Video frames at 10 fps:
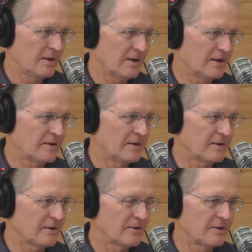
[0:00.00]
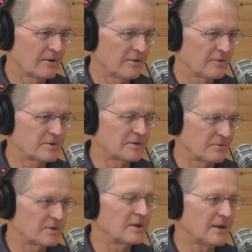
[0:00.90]
And uh, you know, was
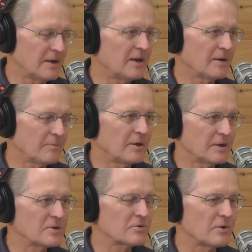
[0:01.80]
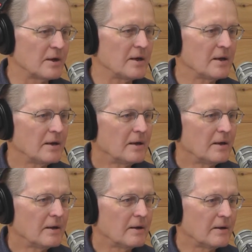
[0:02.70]
was leading a ministry
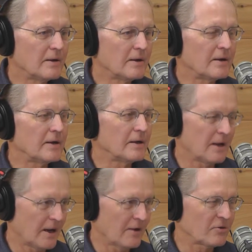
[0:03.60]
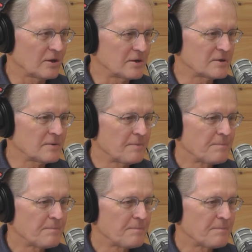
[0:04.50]
uh, in Athens,